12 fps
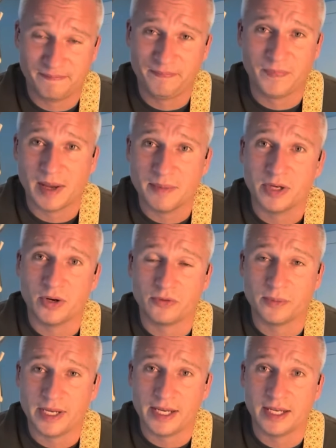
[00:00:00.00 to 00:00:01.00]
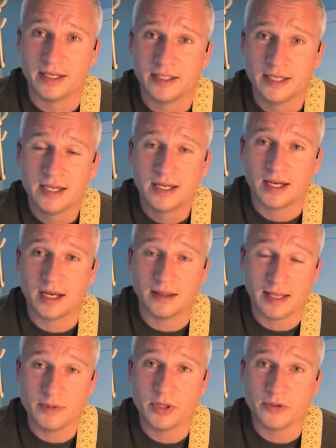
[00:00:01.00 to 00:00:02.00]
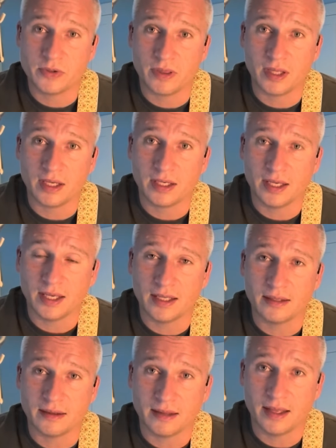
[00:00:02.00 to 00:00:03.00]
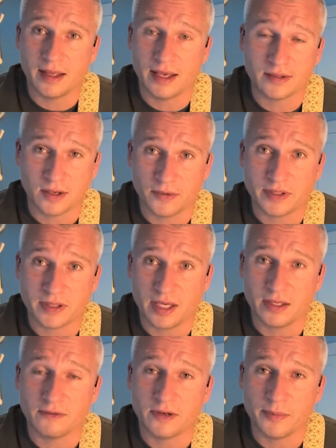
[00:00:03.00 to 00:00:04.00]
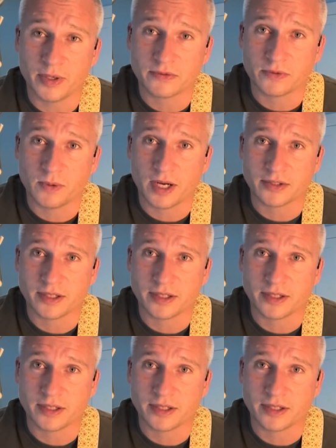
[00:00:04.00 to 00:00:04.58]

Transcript: I'm in over my head. Let me know what you think. And as always, thank you very much for watching.